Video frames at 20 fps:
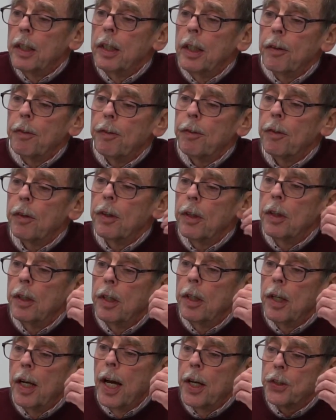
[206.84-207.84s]
If,
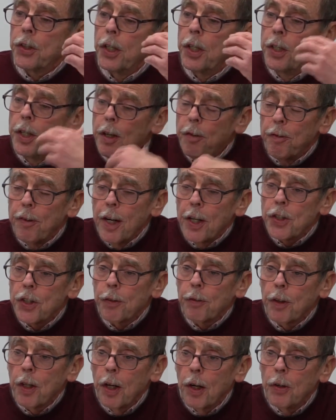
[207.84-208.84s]
as a
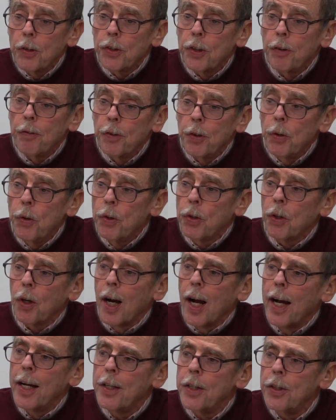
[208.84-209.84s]
defensive coach, if you
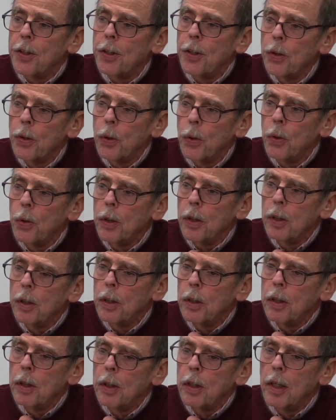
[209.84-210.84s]
tried to
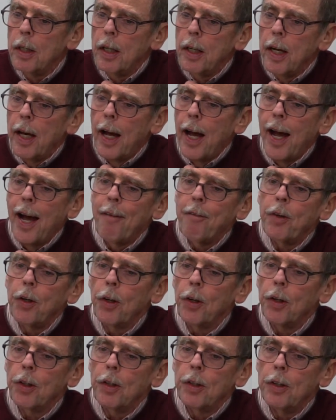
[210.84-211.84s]
have
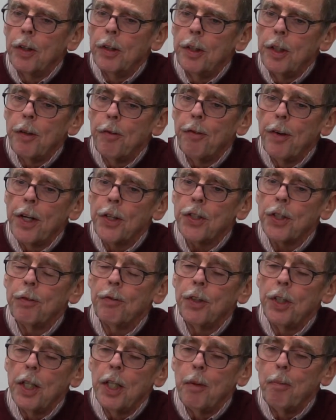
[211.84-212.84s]
your
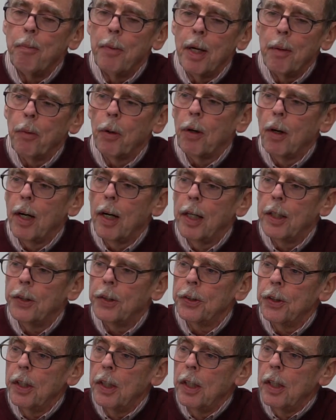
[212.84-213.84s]
defensive team
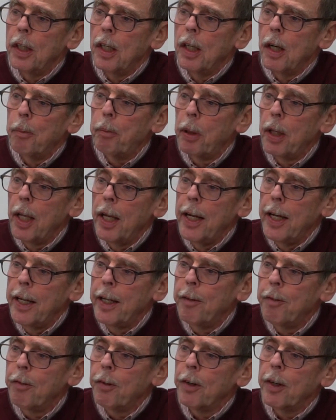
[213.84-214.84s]
memorize a
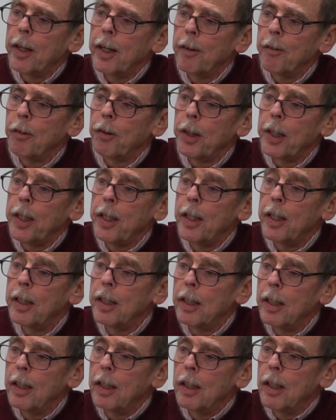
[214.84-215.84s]
play for every
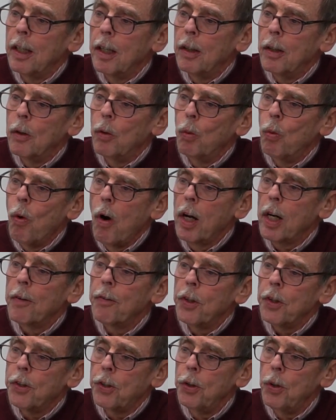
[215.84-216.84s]
one
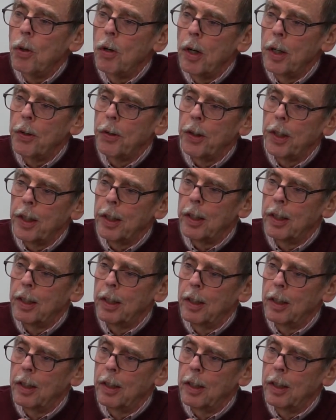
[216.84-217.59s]
of the 200